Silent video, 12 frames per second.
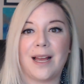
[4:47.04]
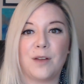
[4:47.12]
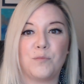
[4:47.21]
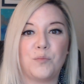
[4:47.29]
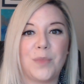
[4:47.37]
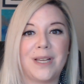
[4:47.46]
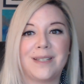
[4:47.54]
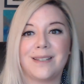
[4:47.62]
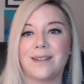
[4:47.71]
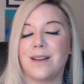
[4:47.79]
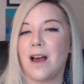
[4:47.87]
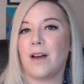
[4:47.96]
It's
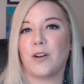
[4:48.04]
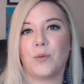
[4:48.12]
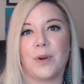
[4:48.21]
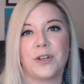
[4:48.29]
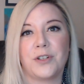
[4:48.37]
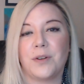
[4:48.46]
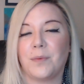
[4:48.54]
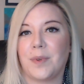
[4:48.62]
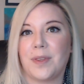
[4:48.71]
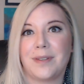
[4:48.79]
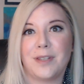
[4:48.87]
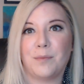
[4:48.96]
not a question with a
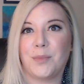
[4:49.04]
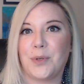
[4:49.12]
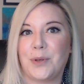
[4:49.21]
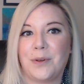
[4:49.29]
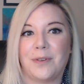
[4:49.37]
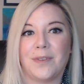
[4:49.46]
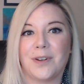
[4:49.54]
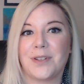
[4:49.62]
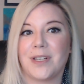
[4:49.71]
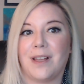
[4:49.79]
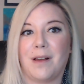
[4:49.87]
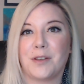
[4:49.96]
simple
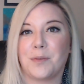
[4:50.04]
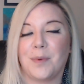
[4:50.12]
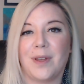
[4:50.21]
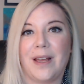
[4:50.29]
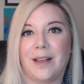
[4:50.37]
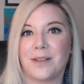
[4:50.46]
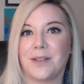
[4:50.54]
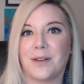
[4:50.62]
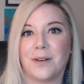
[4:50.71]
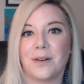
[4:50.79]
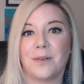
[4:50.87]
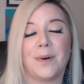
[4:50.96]
universalizable answer.
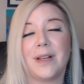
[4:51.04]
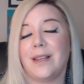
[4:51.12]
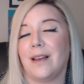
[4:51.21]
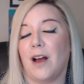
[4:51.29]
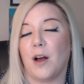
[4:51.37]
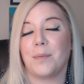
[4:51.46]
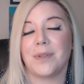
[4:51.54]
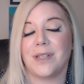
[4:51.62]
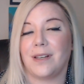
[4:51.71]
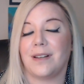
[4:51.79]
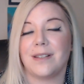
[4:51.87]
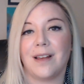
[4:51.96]
Quite the opposite, it's
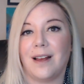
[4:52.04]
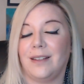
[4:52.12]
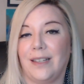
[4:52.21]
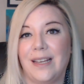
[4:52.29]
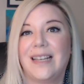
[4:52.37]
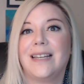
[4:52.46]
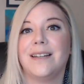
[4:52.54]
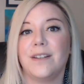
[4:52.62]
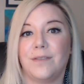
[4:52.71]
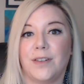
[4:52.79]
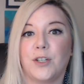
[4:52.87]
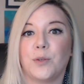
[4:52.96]
highly
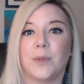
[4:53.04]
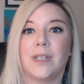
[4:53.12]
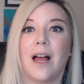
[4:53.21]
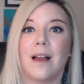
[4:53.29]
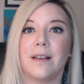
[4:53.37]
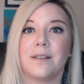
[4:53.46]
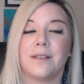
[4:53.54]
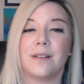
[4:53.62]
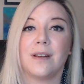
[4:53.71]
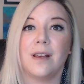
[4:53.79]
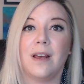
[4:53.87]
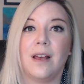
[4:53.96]
individualized.
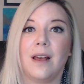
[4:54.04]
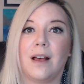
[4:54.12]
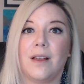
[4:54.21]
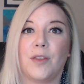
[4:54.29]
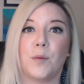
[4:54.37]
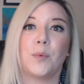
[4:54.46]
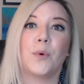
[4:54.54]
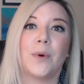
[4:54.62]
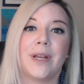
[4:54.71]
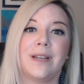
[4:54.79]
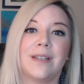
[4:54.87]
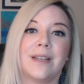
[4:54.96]
The point
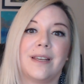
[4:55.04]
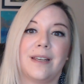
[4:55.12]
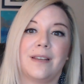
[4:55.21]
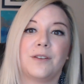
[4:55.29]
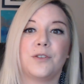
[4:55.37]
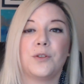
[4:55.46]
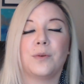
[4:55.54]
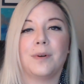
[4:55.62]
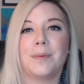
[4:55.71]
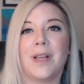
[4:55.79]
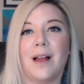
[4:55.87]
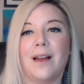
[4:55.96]
is to
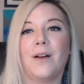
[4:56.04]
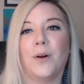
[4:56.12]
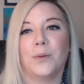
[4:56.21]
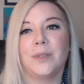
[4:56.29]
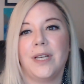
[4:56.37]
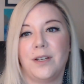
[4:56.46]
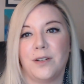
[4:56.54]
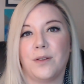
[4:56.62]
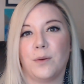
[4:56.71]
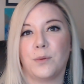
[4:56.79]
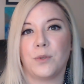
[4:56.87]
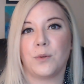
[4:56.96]
apply only to those
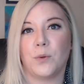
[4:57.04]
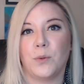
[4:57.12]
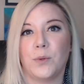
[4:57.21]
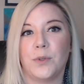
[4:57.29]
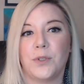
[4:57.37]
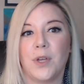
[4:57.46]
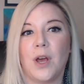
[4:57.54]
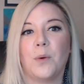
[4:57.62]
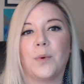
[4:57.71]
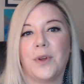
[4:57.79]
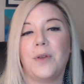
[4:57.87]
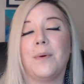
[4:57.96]
schools where you
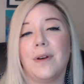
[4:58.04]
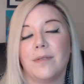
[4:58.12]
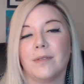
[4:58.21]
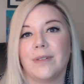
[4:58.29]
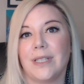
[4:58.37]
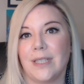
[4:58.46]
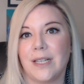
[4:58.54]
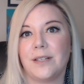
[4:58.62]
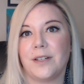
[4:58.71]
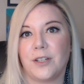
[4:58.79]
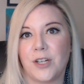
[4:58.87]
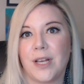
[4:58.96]
have a realistic
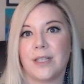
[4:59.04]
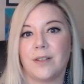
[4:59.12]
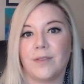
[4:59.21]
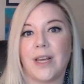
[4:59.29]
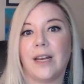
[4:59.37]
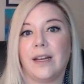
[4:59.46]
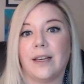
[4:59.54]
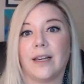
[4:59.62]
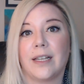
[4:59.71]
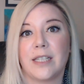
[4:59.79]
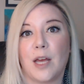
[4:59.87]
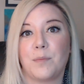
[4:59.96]
chance of gaining
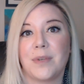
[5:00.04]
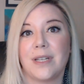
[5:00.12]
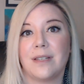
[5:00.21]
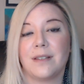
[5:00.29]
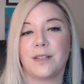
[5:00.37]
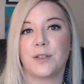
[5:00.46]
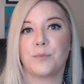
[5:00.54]
acceptance.